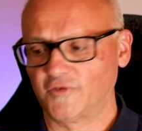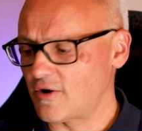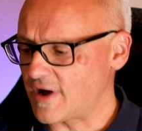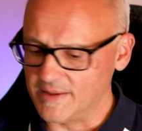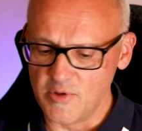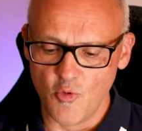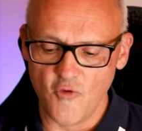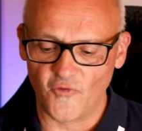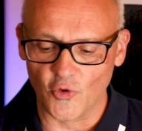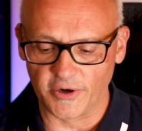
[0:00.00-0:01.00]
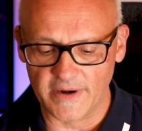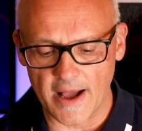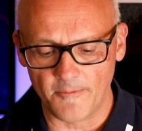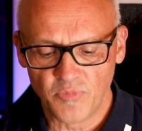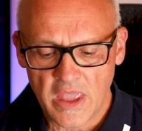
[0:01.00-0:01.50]
All right, let me move forward.
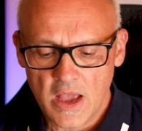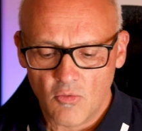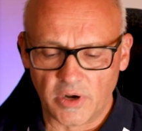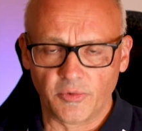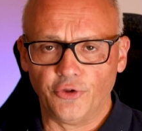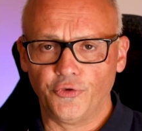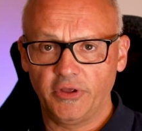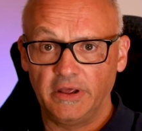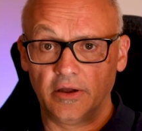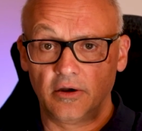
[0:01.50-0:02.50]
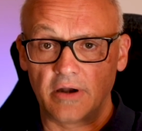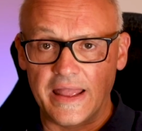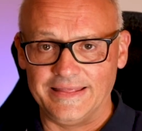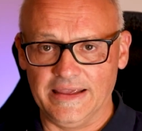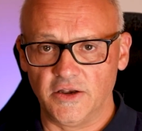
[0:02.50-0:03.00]
Now, what I'm gonna do here
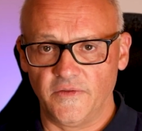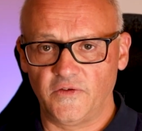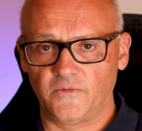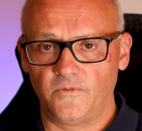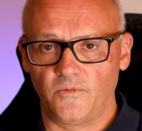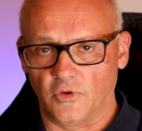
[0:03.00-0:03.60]
at the end of this,